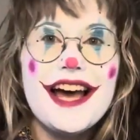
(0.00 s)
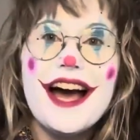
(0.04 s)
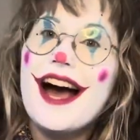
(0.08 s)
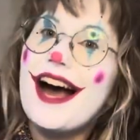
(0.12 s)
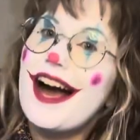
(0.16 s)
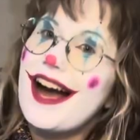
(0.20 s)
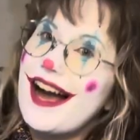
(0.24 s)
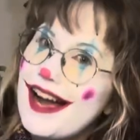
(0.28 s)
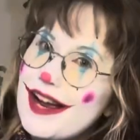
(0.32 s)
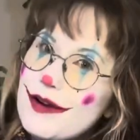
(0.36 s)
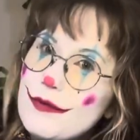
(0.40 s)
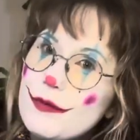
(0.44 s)

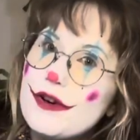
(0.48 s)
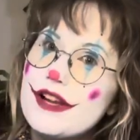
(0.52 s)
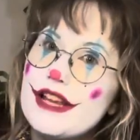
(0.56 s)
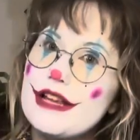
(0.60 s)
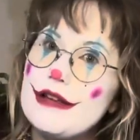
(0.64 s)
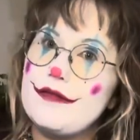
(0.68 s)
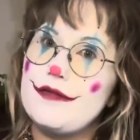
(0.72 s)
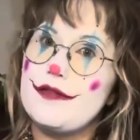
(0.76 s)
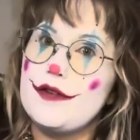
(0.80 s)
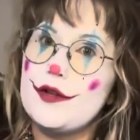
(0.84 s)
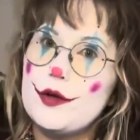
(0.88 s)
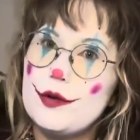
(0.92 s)
I will
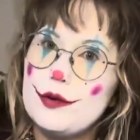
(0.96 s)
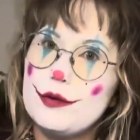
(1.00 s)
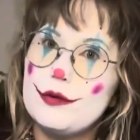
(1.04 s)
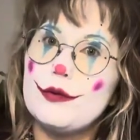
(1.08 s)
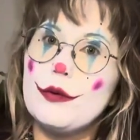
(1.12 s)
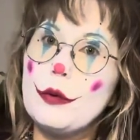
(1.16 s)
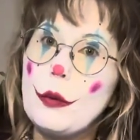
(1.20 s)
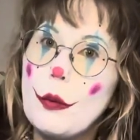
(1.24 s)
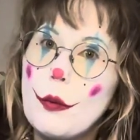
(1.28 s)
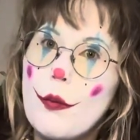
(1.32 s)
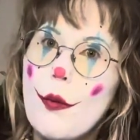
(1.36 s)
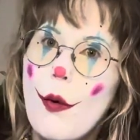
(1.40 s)
give you
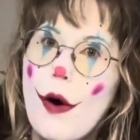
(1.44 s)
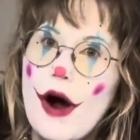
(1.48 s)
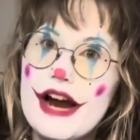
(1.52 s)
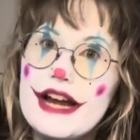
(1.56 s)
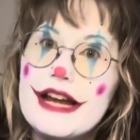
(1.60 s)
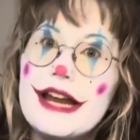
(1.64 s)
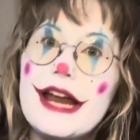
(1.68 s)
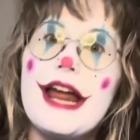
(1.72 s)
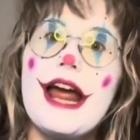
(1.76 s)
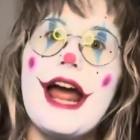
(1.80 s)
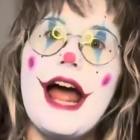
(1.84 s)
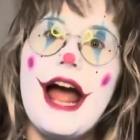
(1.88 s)

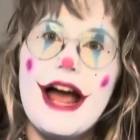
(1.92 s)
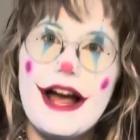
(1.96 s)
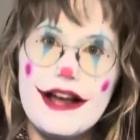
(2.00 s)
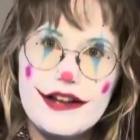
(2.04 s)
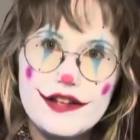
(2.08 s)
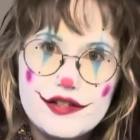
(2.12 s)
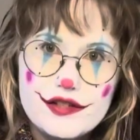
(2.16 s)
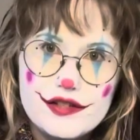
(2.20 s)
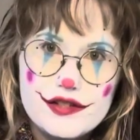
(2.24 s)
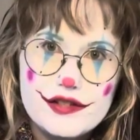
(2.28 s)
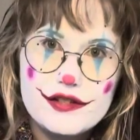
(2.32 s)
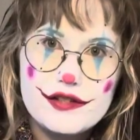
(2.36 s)
one
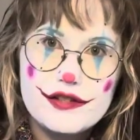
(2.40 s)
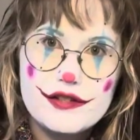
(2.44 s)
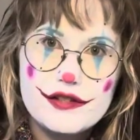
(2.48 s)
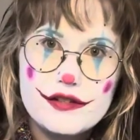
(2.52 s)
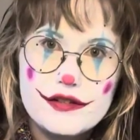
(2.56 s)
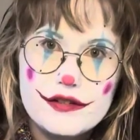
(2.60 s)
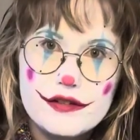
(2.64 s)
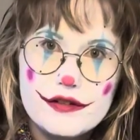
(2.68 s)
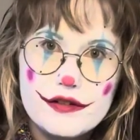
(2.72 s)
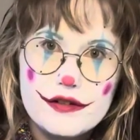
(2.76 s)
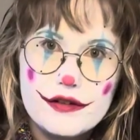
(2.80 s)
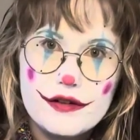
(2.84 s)
guess
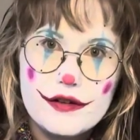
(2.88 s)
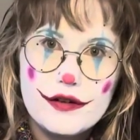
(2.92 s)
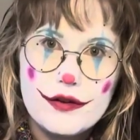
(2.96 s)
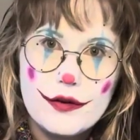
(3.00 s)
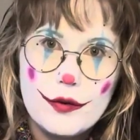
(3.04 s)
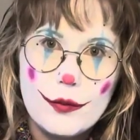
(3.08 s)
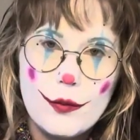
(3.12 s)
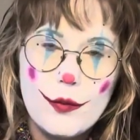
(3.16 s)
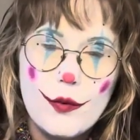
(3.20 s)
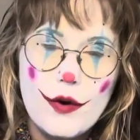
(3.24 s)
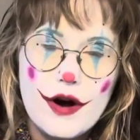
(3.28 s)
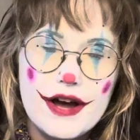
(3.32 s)

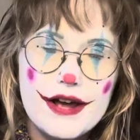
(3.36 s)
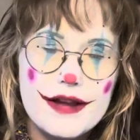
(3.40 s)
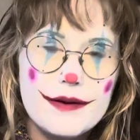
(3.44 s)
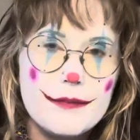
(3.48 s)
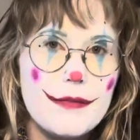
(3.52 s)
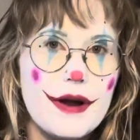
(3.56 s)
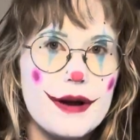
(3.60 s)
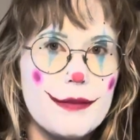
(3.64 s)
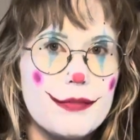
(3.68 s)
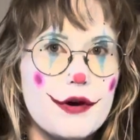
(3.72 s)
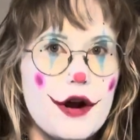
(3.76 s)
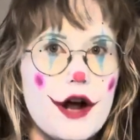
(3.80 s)
what
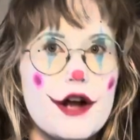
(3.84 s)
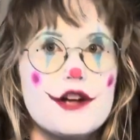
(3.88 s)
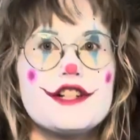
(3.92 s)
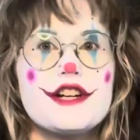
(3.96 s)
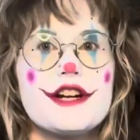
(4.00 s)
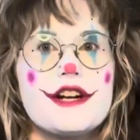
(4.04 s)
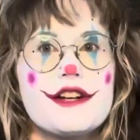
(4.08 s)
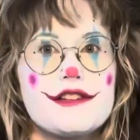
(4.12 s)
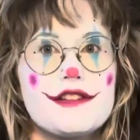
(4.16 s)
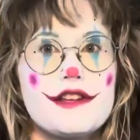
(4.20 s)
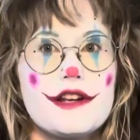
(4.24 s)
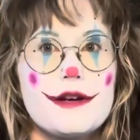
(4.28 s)
my project
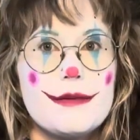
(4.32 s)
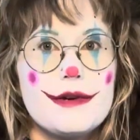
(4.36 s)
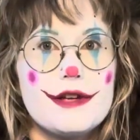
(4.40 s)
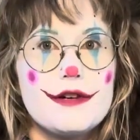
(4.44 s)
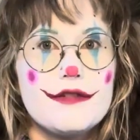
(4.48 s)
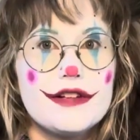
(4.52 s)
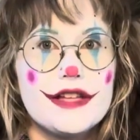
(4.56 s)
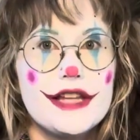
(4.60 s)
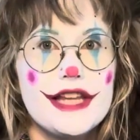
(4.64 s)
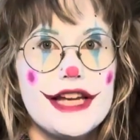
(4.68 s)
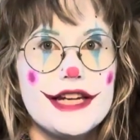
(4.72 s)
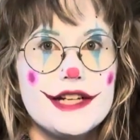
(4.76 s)
is going to be
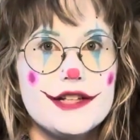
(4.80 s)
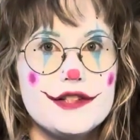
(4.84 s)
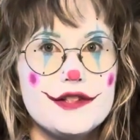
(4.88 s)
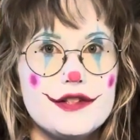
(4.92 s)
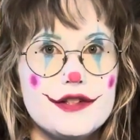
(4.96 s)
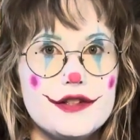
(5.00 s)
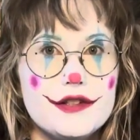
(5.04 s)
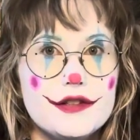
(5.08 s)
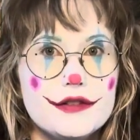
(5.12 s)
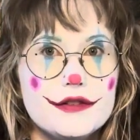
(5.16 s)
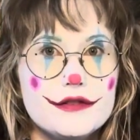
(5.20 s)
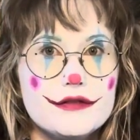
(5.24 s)
related
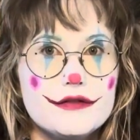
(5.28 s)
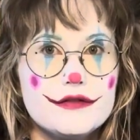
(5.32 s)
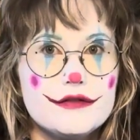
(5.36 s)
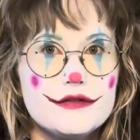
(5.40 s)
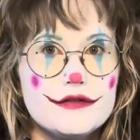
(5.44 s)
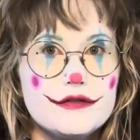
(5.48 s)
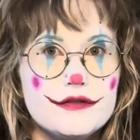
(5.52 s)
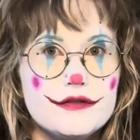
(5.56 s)
to.